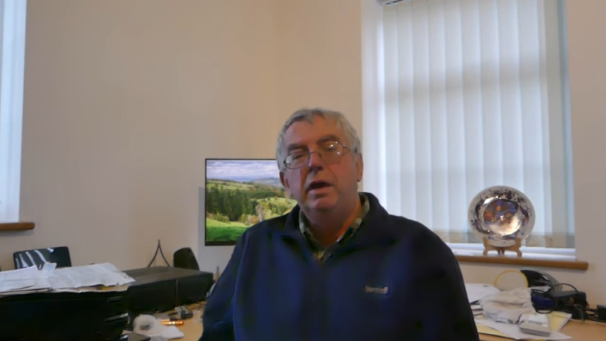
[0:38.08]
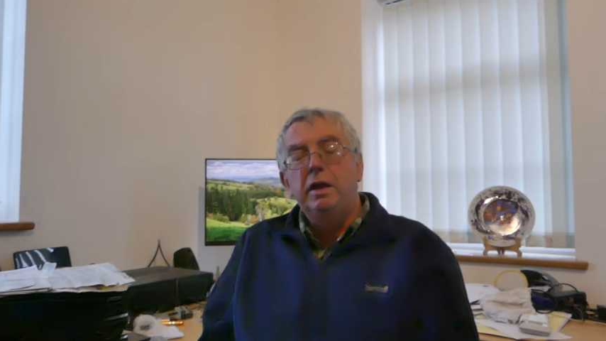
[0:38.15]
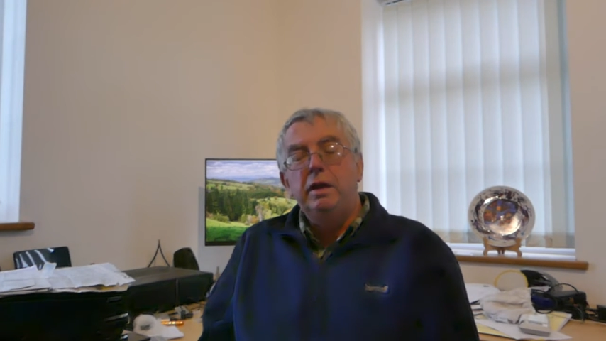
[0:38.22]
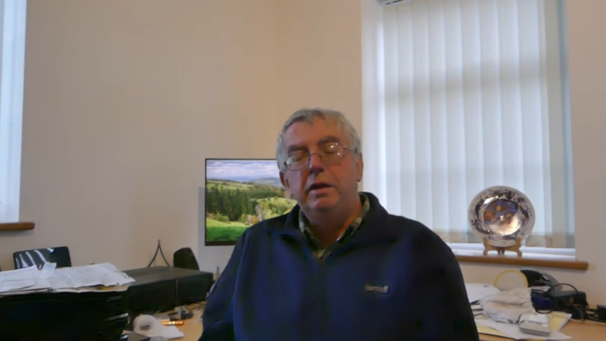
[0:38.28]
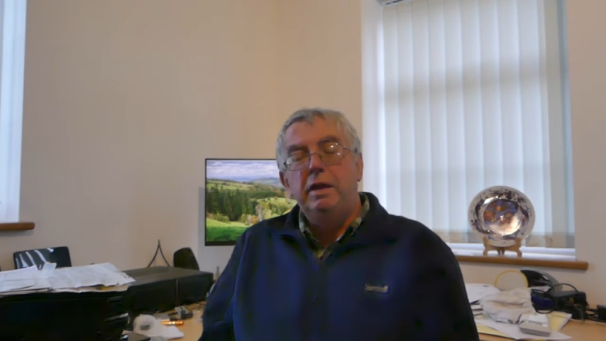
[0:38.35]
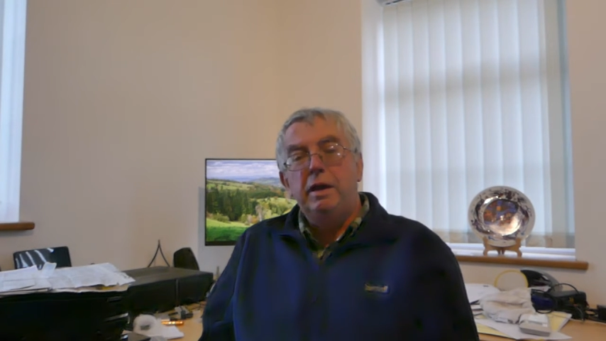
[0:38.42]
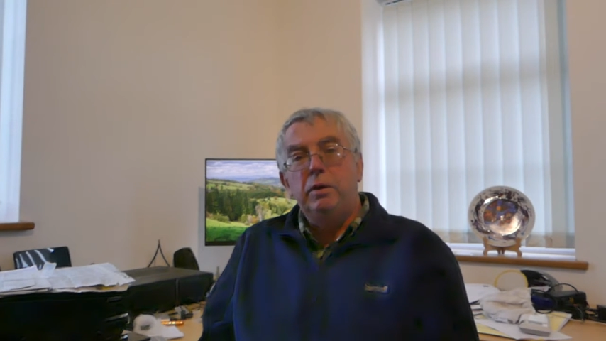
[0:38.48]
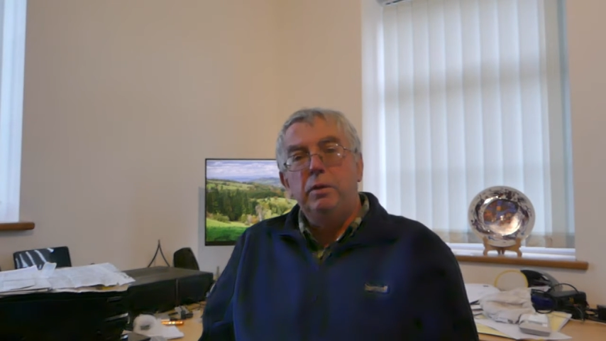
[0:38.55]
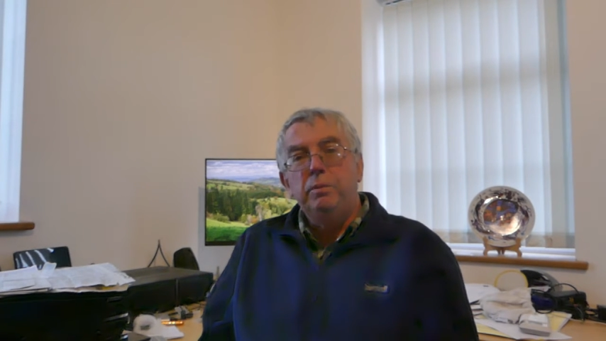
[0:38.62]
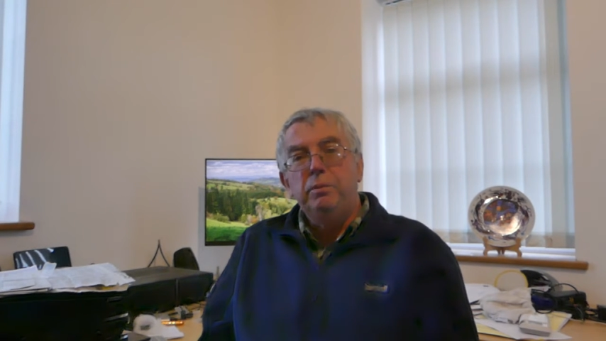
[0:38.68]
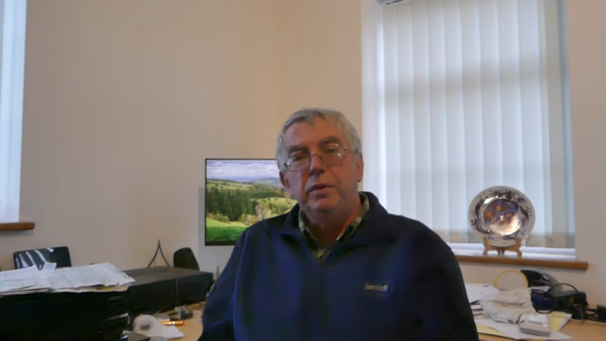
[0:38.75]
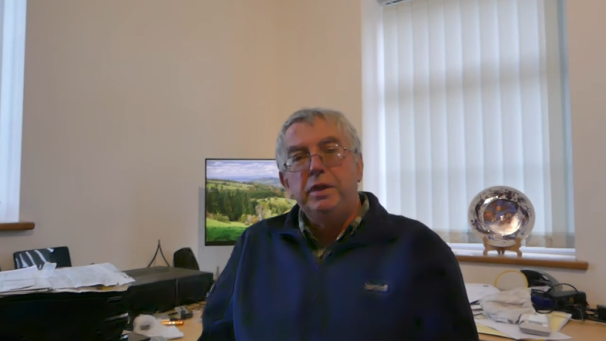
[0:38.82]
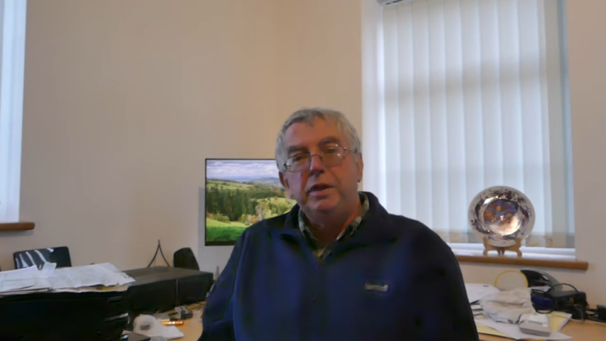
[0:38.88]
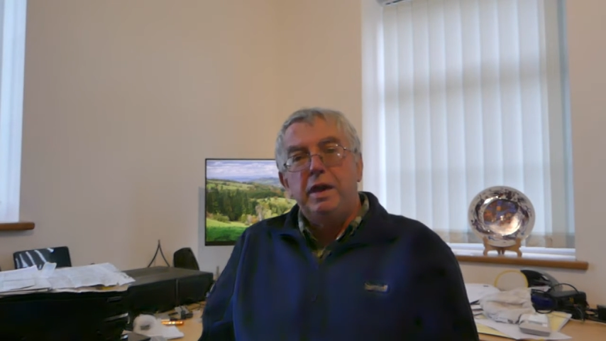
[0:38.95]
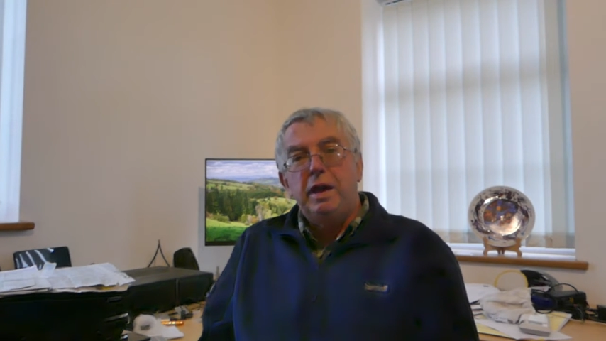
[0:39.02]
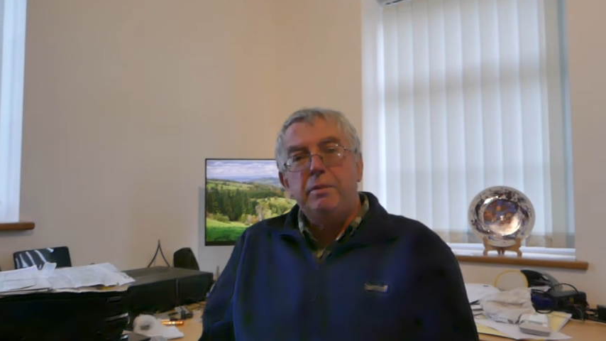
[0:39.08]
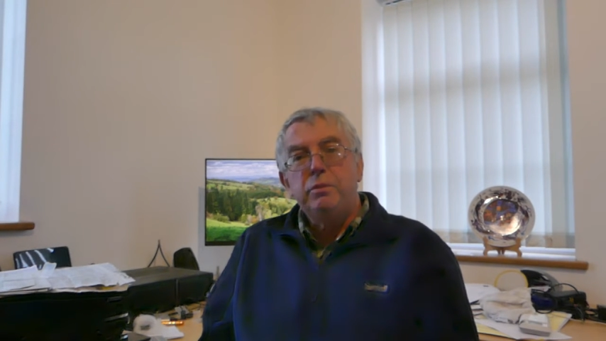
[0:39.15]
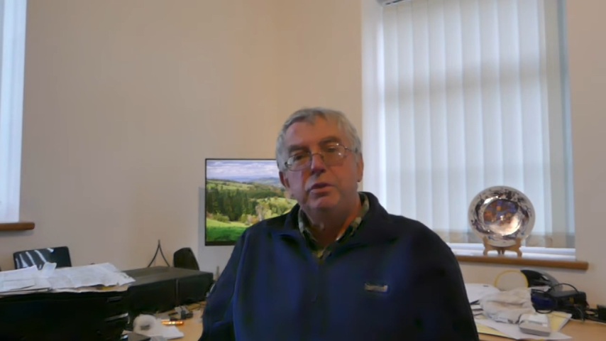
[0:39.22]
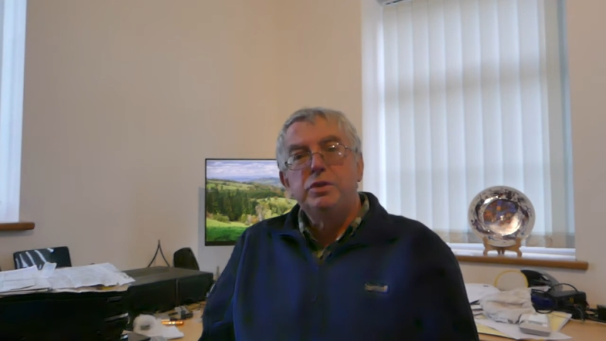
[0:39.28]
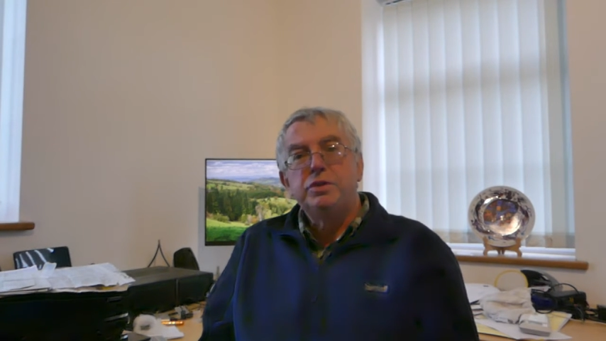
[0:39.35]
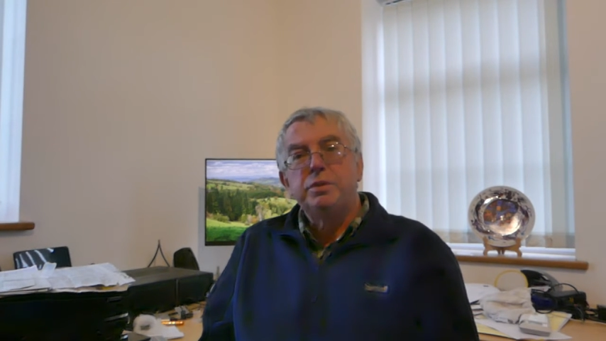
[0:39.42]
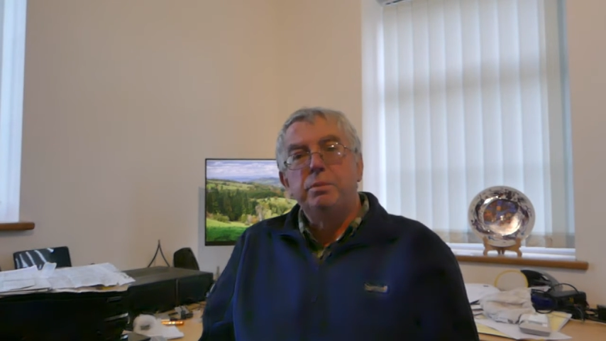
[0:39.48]
Now,
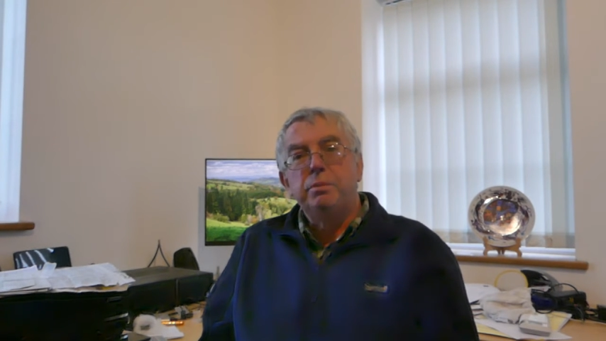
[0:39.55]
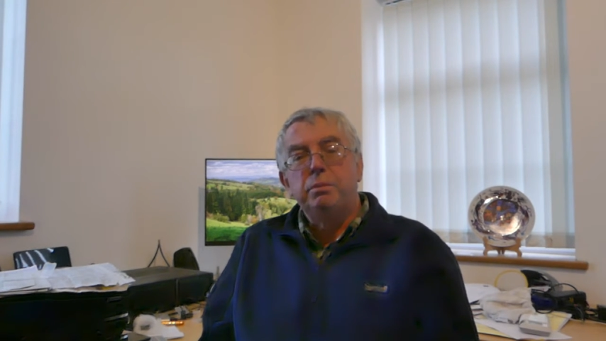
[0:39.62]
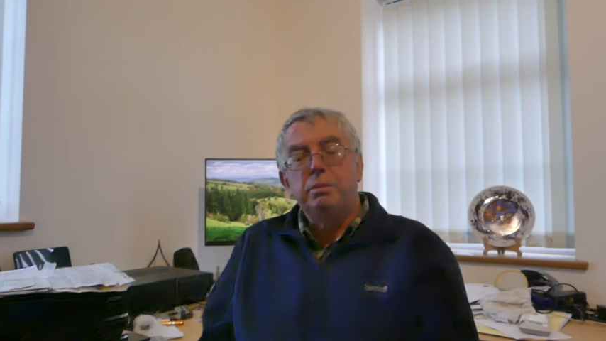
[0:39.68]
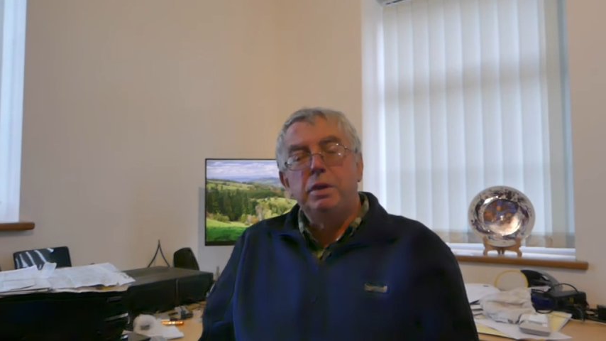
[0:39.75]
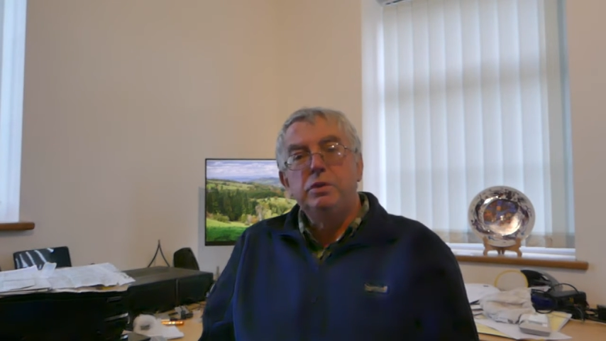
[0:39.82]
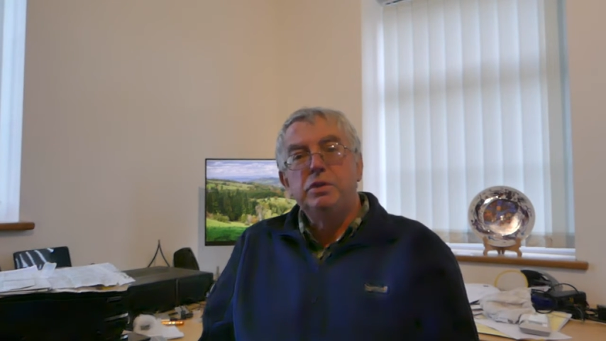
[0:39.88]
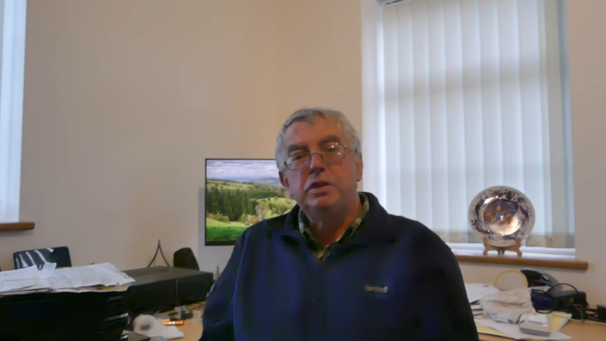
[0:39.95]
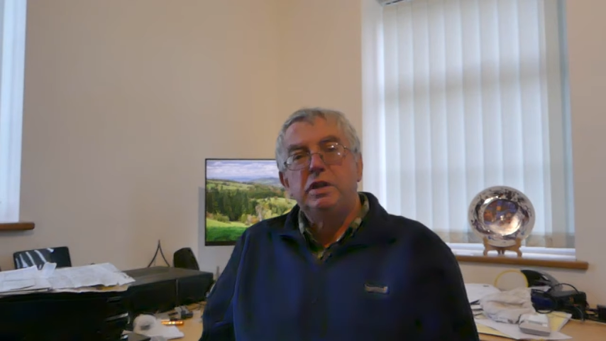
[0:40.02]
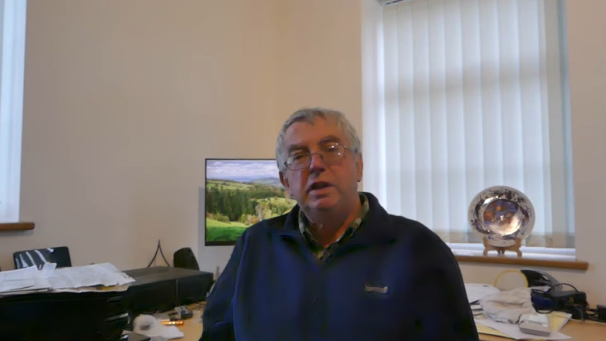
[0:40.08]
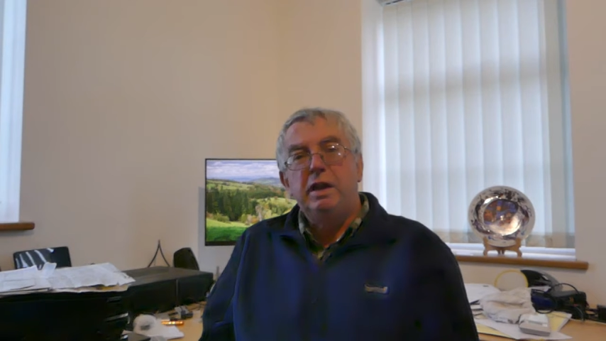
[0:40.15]
cameras mostly